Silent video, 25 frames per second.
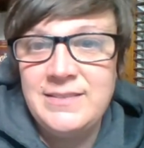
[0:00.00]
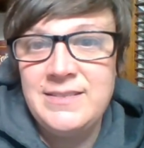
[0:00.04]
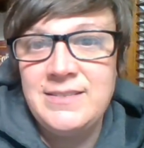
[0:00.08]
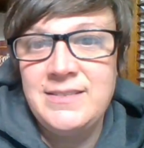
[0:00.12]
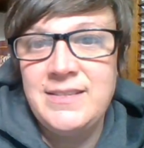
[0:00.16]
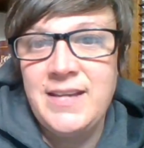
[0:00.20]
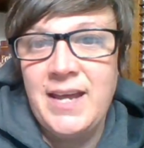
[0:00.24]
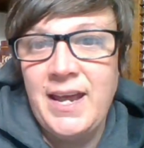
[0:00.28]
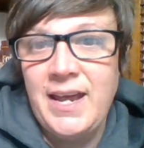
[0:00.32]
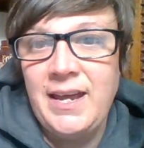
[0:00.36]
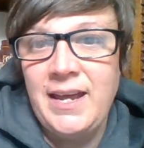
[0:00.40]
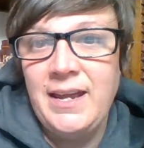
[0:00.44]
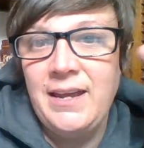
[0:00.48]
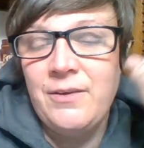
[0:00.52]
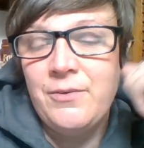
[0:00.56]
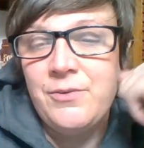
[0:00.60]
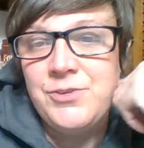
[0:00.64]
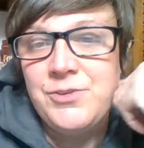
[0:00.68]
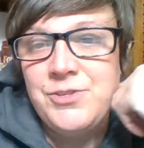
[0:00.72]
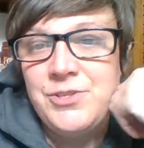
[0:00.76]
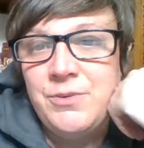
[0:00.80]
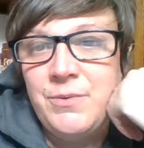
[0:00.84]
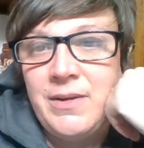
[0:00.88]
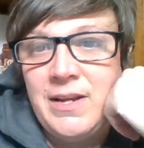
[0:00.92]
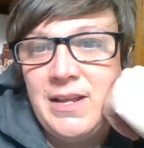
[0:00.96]
say or
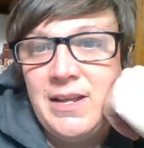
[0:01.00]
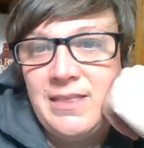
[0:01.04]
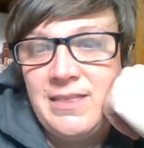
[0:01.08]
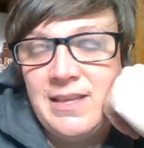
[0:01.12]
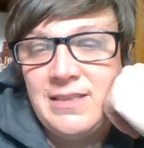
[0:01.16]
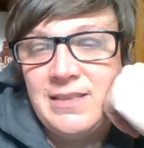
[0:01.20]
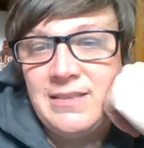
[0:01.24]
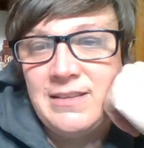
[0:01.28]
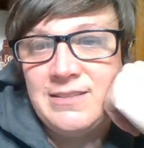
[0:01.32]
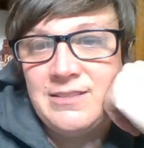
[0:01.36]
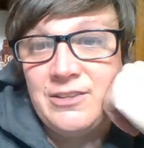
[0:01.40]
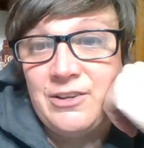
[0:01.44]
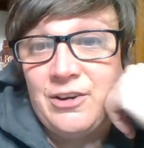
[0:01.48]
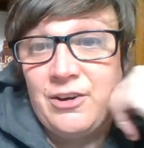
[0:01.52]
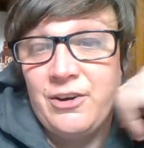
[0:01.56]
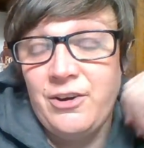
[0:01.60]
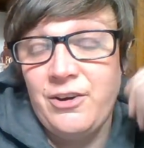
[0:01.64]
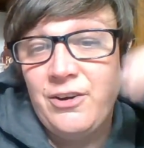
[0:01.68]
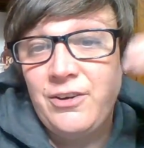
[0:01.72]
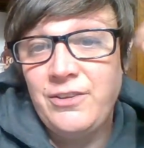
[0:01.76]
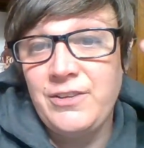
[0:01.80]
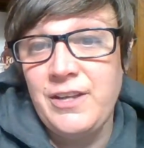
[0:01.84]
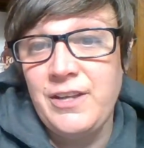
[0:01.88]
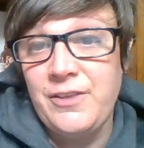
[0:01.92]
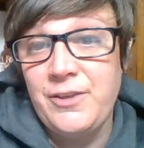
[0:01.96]
do anything that's going to
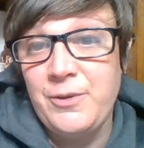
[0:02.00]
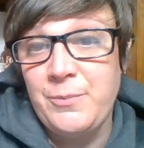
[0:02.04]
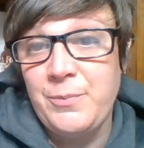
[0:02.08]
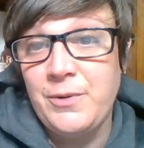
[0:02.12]
hurt the other